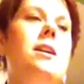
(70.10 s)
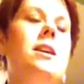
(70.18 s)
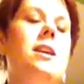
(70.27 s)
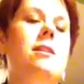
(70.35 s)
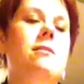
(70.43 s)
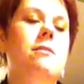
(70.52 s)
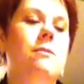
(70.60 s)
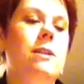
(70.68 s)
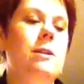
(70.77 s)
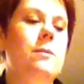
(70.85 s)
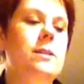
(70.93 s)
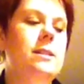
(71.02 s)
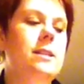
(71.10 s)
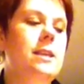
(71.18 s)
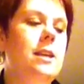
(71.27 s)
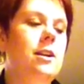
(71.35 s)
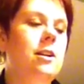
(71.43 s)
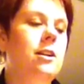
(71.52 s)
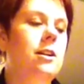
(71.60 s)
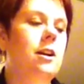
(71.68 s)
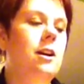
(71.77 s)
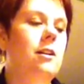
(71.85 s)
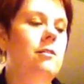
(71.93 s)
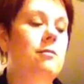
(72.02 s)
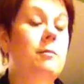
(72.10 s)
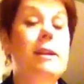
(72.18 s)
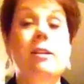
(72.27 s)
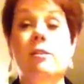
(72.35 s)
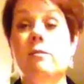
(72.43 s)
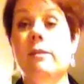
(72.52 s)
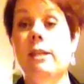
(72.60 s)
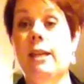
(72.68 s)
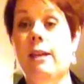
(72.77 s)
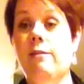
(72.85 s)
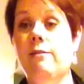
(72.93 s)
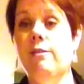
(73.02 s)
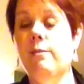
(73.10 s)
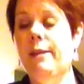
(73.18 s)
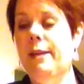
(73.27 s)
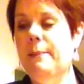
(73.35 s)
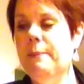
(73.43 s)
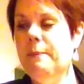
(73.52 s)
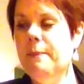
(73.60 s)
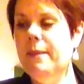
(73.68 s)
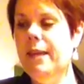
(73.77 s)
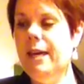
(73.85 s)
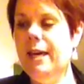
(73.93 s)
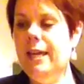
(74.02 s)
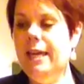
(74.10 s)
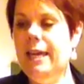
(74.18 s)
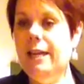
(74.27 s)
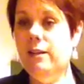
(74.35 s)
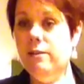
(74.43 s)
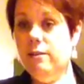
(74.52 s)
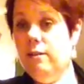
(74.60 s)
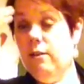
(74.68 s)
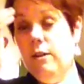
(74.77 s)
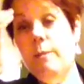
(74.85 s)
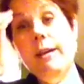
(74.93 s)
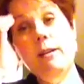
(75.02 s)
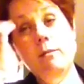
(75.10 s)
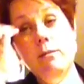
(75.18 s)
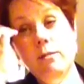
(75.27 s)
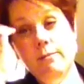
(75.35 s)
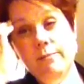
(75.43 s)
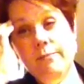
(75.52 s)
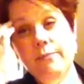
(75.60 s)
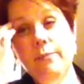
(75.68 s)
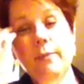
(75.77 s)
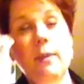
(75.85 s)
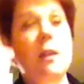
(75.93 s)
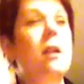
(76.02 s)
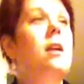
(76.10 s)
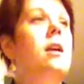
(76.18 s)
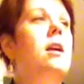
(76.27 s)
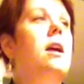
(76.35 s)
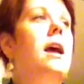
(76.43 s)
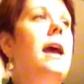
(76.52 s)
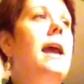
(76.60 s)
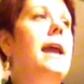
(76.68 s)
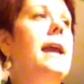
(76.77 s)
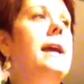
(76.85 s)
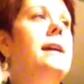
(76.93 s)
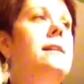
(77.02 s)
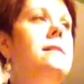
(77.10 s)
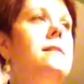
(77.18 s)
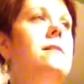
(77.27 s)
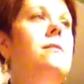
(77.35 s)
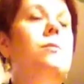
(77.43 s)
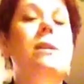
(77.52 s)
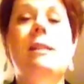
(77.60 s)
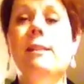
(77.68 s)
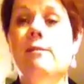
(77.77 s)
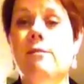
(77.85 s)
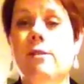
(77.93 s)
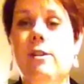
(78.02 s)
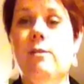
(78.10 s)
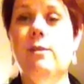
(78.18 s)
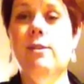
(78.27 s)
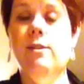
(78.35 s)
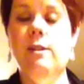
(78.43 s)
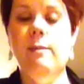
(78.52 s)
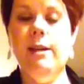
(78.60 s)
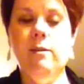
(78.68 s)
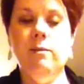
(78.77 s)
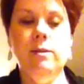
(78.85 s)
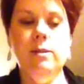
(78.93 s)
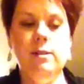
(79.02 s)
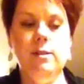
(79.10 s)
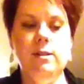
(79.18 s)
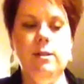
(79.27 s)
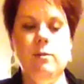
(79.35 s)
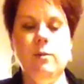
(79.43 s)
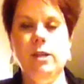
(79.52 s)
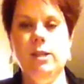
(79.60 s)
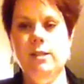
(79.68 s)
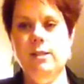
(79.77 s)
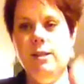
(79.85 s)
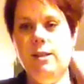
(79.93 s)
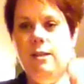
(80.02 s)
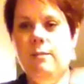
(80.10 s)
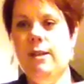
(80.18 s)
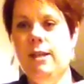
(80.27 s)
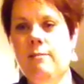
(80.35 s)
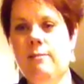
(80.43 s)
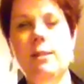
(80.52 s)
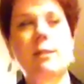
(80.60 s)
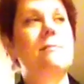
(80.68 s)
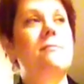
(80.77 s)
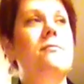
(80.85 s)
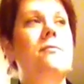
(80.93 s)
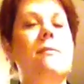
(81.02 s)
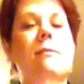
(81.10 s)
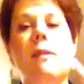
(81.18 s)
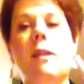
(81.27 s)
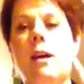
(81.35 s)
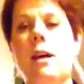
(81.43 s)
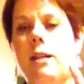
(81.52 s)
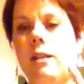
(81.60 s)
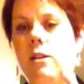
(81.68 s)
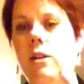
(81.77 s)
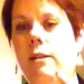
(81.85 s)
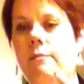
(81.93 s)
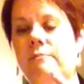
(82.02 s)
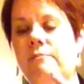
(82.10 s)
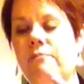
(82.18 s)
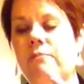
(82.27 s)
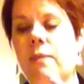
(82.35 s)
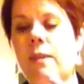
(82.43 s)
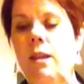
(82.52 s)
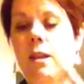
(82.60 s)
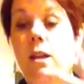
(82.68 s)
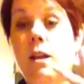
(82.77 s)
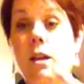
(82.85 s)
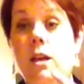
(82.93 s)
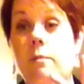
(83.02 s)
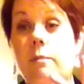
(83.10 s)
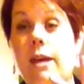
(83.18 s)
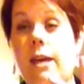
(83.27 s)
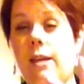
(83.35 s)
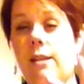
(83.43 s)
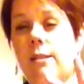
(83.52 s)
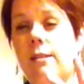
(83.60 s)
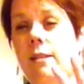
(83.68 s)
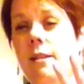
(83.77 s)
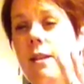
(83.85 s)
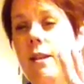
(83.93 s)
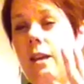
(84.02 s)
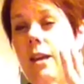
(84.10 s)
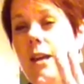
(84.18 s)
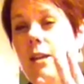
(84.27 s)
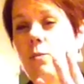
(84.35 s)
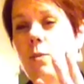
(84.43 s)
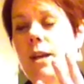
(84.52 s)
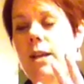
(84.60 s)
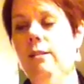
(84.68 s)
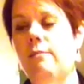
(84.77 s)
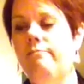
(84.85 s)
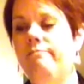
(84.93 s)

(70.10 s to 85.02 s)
Year 3 was the year of major regain for me. I gained 30 pounds, and the reason for those 30 pounds was M&M's, ice cream, cupcakes, and wine.